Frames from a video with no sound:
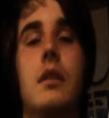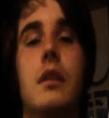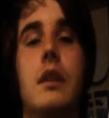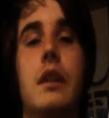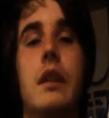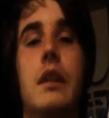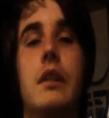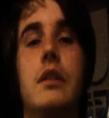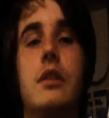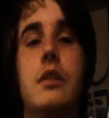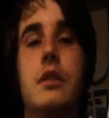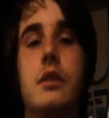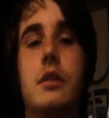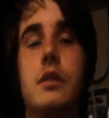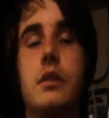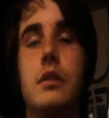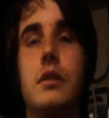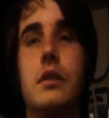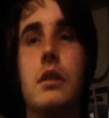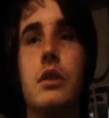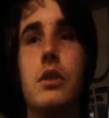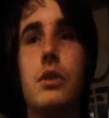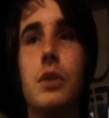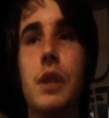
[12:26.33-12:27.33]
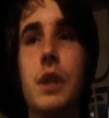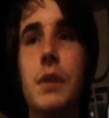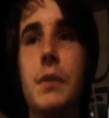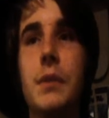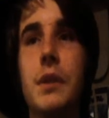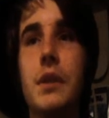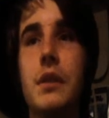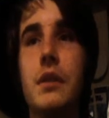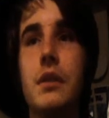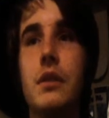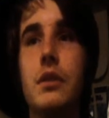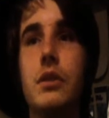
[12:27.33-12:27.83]
the Queen
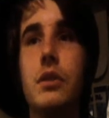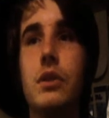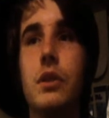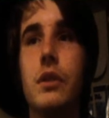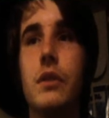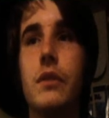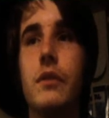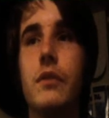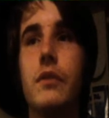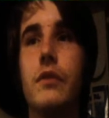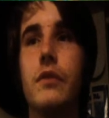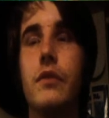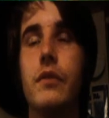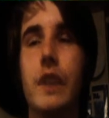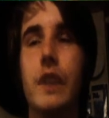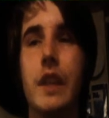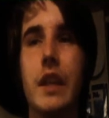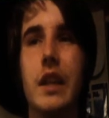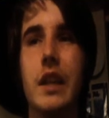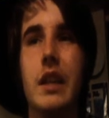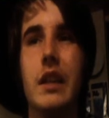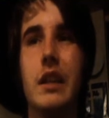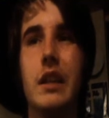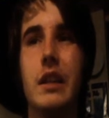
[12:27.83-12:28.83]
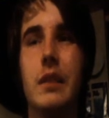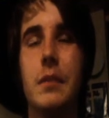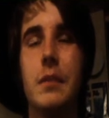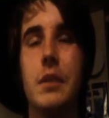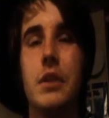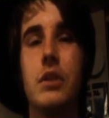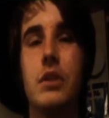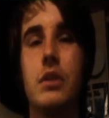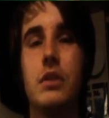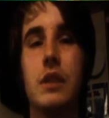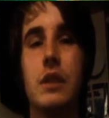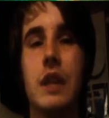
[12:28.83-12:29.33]
one sort of fit
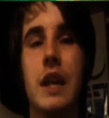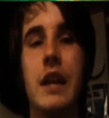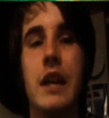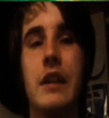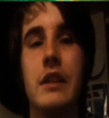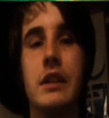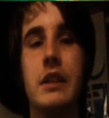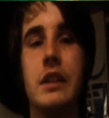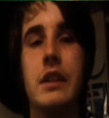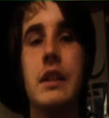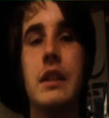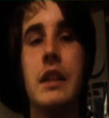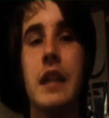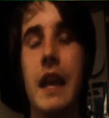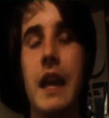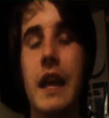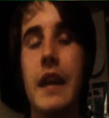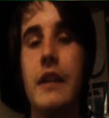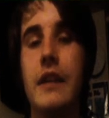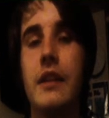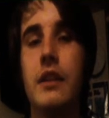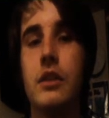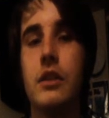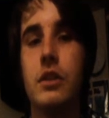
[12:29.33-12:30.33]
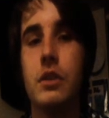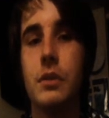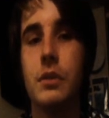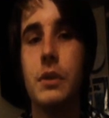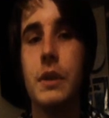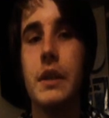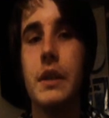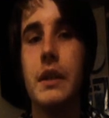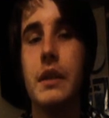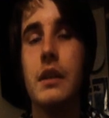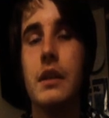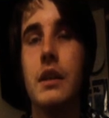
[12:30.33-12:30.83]
because it actually let this
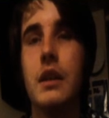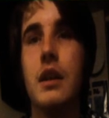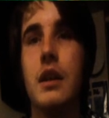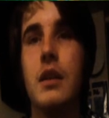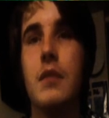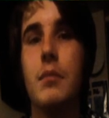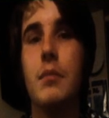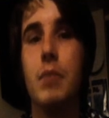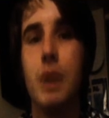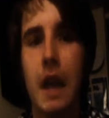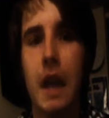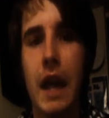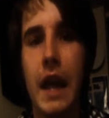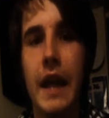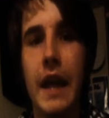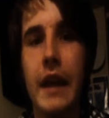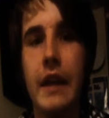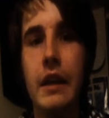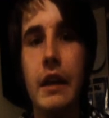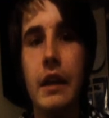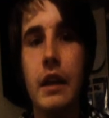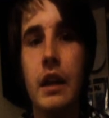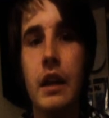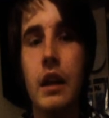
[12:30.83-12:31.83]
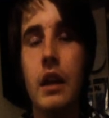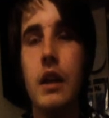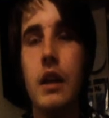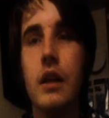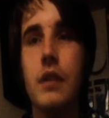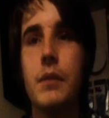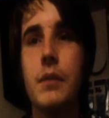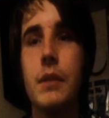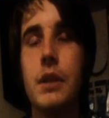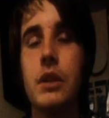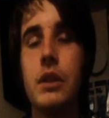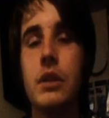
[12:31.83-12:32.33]
Queen play,
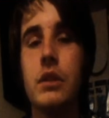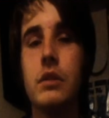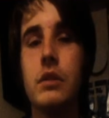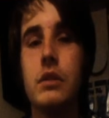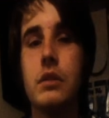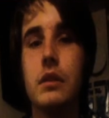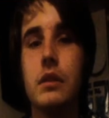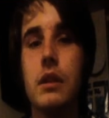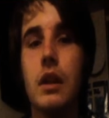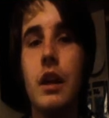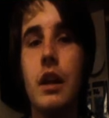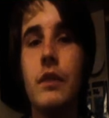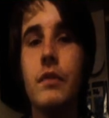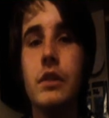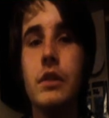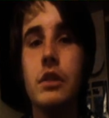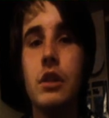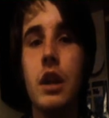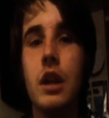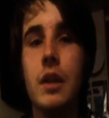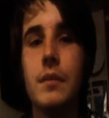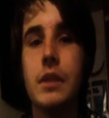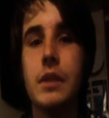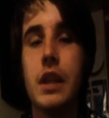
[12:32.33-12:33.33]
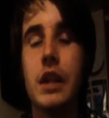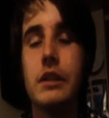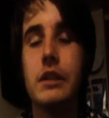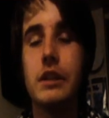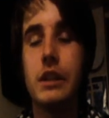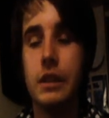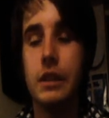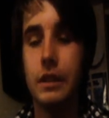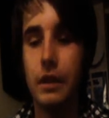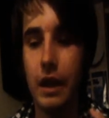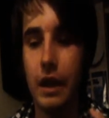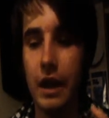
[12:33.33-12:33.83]
because other times they
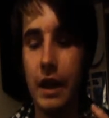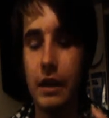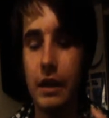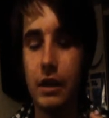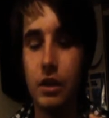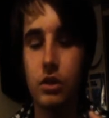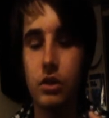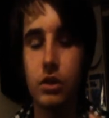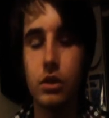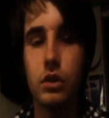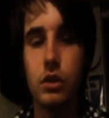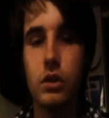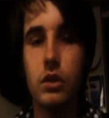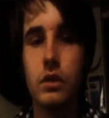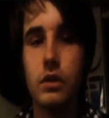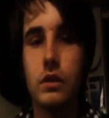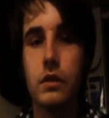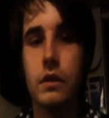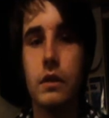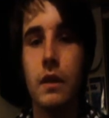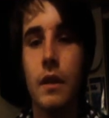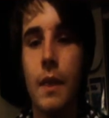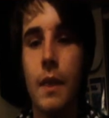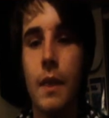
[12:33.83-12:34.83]
actually in the song